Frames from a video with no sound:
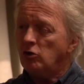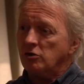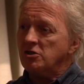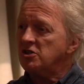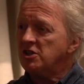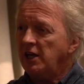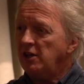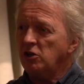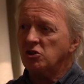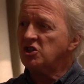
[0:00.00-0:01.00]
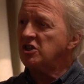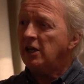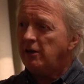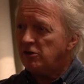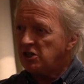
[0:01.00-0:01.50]
Not to say that you're
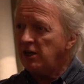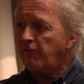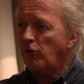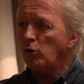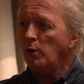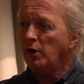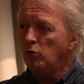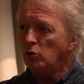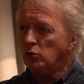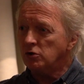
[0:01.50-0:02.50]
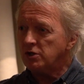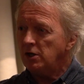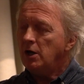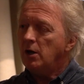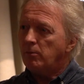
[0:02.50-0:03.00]
slavishly following rules,
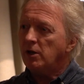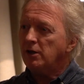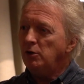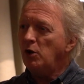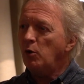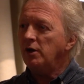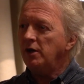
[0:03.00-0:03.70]
but you